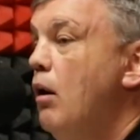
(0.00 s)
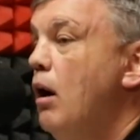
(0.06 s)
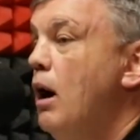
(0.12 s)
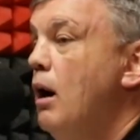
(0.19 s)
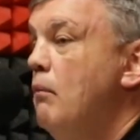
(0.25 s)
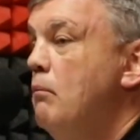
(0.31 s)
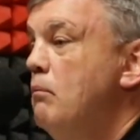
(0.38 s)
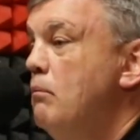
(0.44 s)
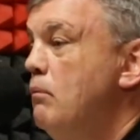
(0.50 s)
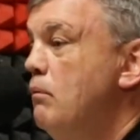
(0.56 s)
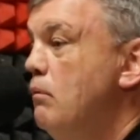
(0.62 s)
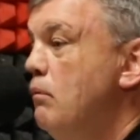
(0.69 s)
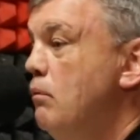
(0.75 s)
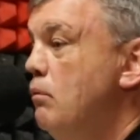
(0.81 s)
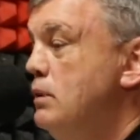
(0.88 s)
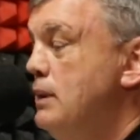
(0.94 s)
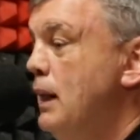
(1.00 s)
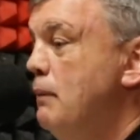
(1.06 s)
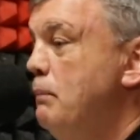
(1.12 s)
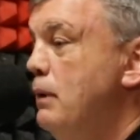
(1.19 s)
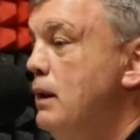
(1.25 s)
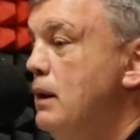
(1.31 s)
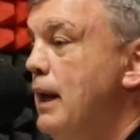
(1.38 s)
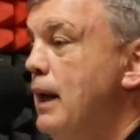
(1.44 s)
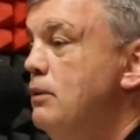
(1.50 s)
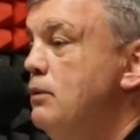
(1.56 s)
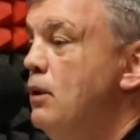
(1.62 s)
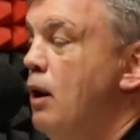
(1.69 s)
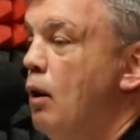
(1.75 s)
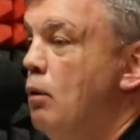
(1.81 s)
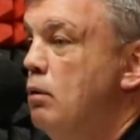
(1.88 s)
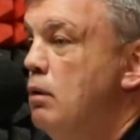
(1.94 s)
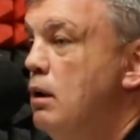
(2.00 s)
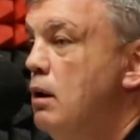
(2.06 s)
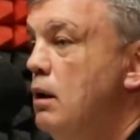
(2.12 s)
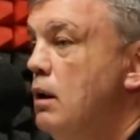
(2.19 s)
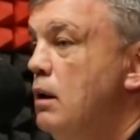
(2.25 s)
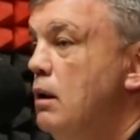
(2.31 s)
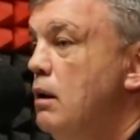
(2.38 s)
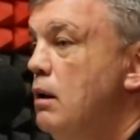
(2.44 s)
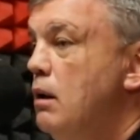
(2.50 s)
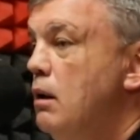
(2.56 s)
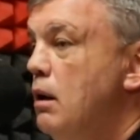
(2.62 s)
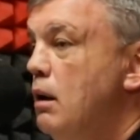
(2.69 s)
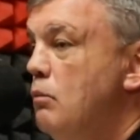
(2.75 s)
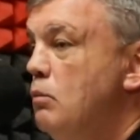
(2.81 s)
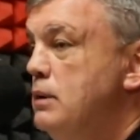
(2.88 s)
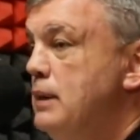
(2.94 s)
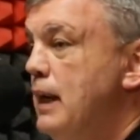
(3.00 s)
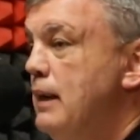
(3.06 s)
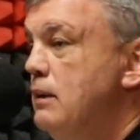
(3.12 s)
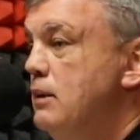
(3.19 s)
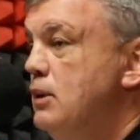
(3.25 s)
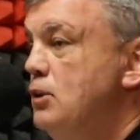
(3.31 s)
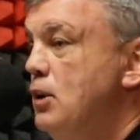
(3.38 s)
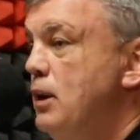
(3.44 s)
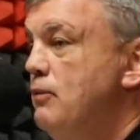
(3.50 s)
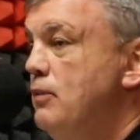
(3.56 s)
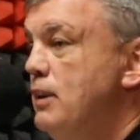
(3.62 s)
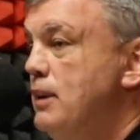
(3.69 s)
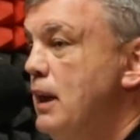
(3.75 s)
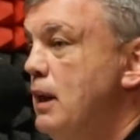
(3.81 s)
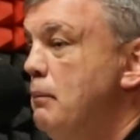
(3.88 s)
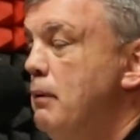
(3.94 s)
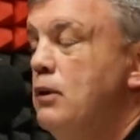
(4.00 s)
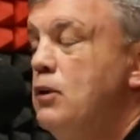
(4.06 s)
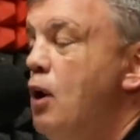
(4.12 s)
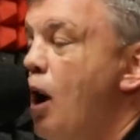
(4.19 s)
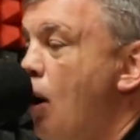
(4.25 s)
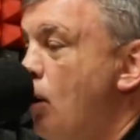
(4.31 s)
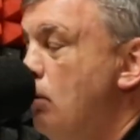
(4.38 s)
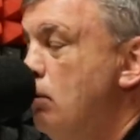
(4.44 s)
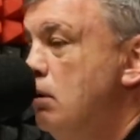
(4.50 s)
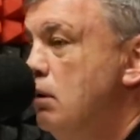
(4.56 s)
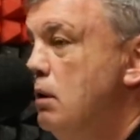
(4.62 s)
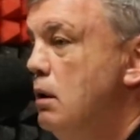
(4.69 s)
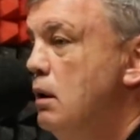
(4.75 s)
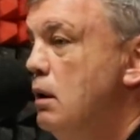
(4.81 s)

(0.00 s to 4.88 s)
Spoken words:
Would that be allowed? No. Could you even think about it? No.